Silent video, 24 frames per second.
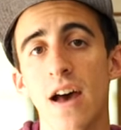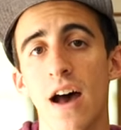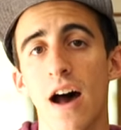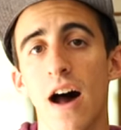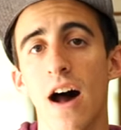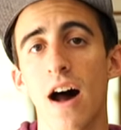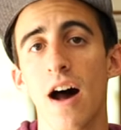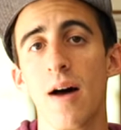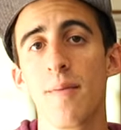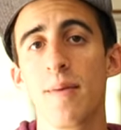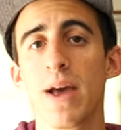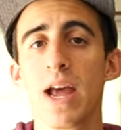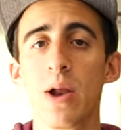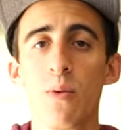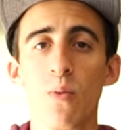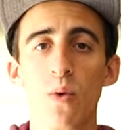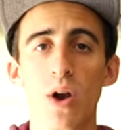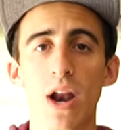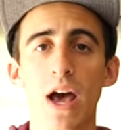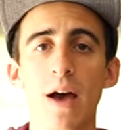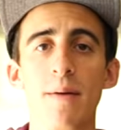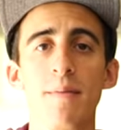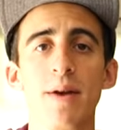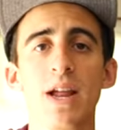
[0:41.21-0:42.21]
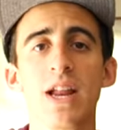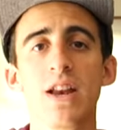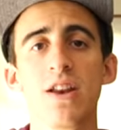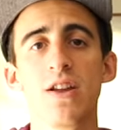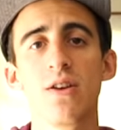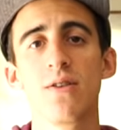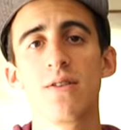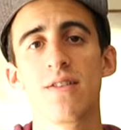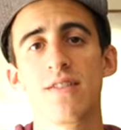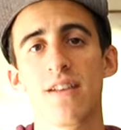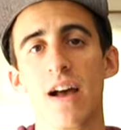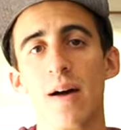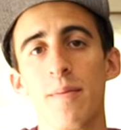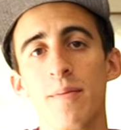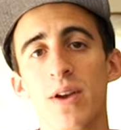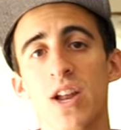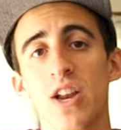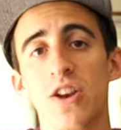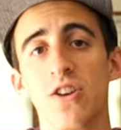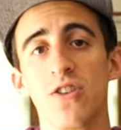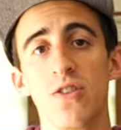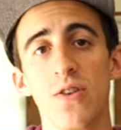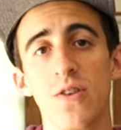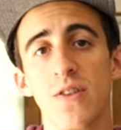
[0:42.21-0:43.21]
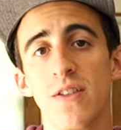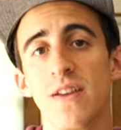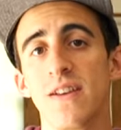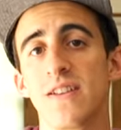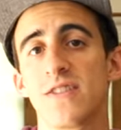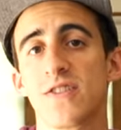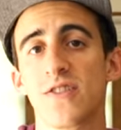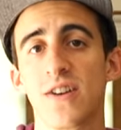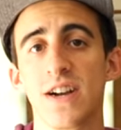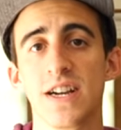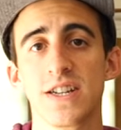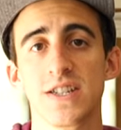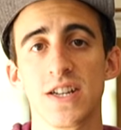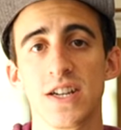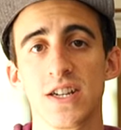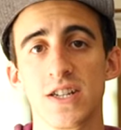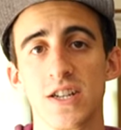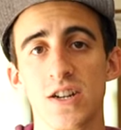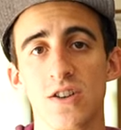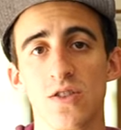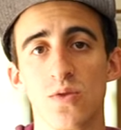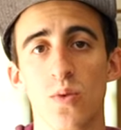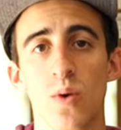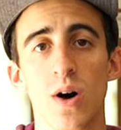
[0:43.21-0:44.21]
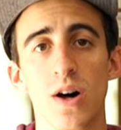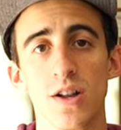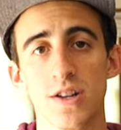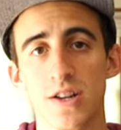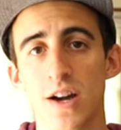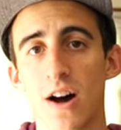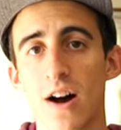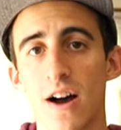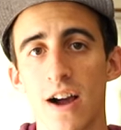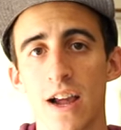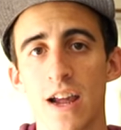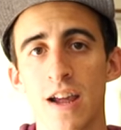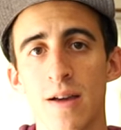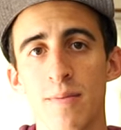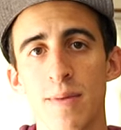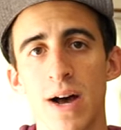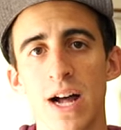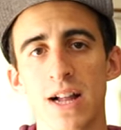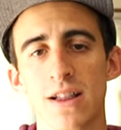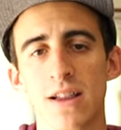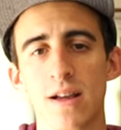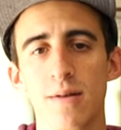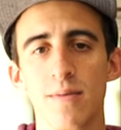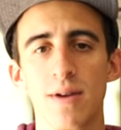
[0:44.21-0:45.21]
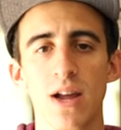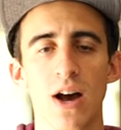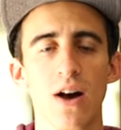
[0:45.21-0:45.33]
Um, and what I'm gonna do is I'm gonna do these transitions while talking about them.